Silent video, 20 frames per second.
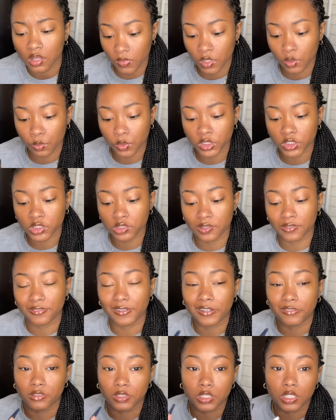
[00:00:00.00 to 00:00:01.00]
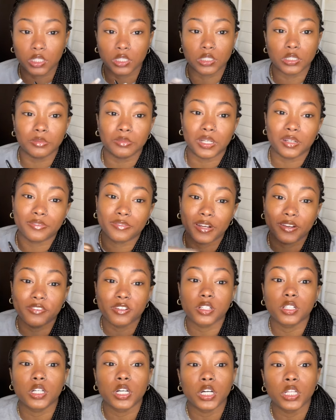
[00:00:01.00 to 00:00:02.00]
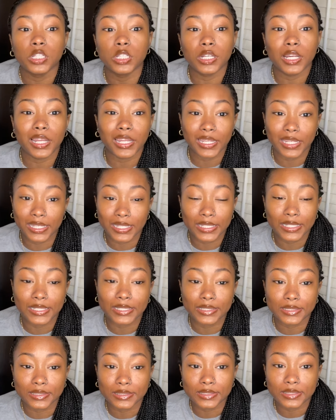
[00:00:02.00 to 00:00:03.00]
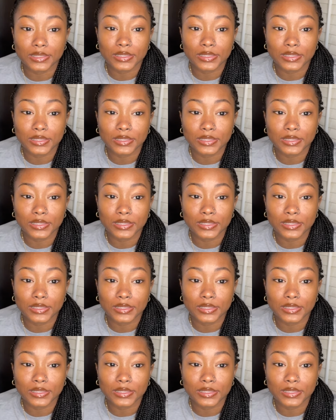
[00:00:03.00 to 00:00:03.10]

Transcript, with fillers: What's your favorite color? My favorite color is